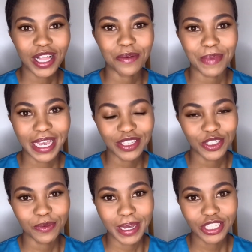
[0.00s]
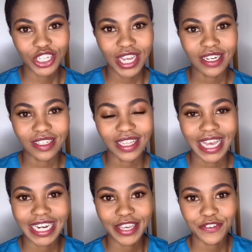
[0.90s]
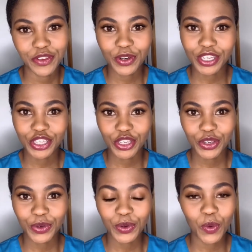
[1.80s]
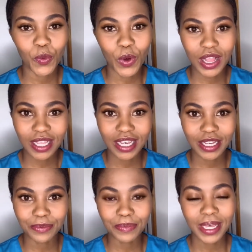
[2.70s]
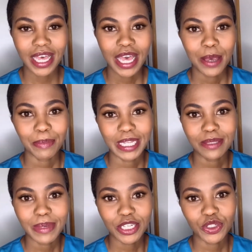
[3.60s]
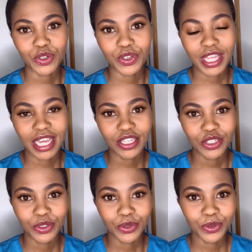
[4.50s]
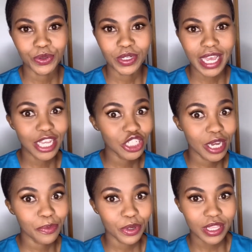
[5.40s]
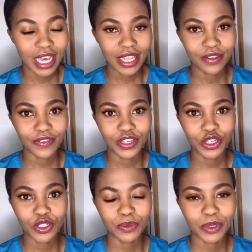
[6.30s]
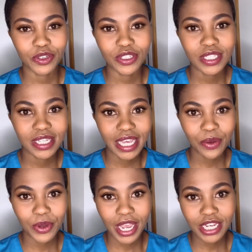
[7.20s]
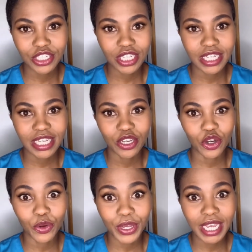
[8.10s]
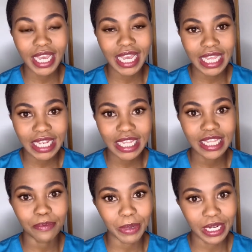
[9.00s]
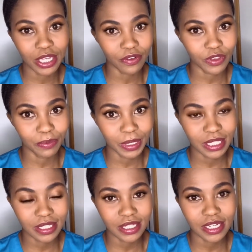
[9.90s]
back to my channel, and if you are new, welcome. Please make sure that you catch up with the other videos because today we're actually going in the belly of the beast.